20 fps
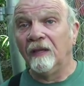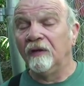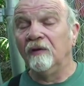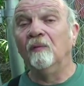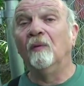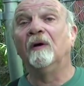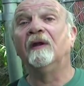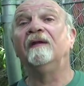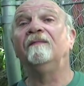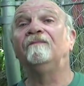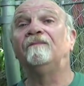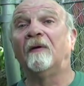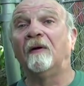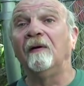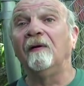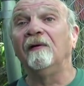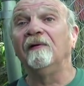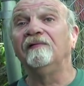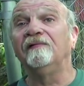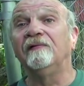You would at
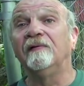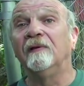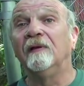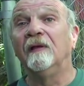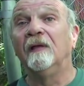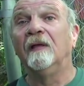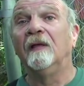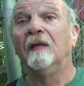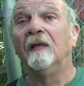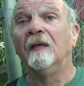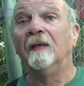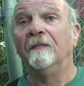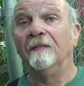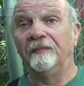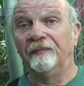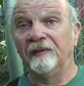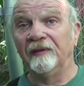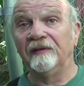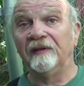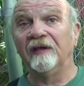first,
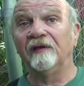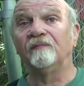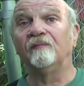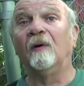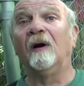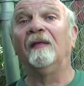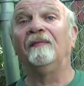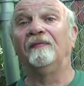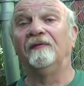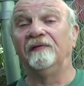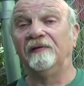then guess what?